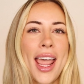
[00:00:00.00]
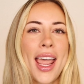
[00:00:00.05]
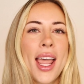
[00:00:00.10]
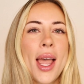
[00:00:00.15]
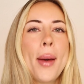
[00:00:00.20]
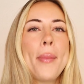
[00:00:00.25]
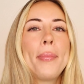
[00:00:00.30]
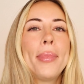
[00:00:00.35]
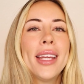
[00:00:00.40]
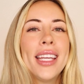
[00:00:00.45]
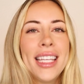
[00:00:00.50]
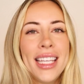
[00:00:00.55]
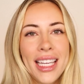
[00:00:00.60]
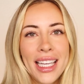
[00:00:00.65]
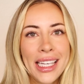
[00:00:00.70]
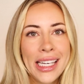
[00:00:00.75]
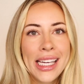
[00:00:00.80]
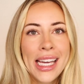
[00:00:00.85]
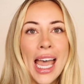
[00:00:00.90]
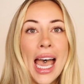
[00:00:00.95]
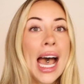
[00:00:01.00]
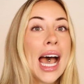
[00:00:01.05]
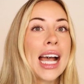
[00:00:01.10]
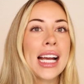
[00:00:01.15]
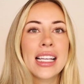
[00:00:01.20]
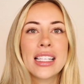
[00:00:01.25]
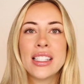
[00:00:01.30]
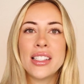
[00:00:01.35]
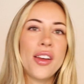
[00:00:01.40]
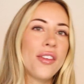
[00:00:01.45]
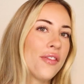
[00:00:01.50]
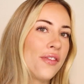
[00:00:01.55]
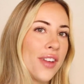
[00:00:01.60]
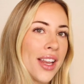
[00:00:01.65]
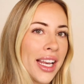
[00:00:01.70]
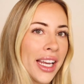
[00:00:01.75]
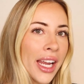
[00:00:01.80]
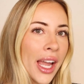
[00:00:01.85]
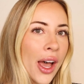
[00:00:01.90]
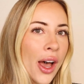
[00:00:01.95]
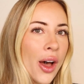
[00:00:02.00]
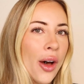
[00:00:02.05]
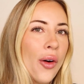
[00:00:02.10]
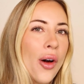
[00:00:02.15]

a bikini hacks video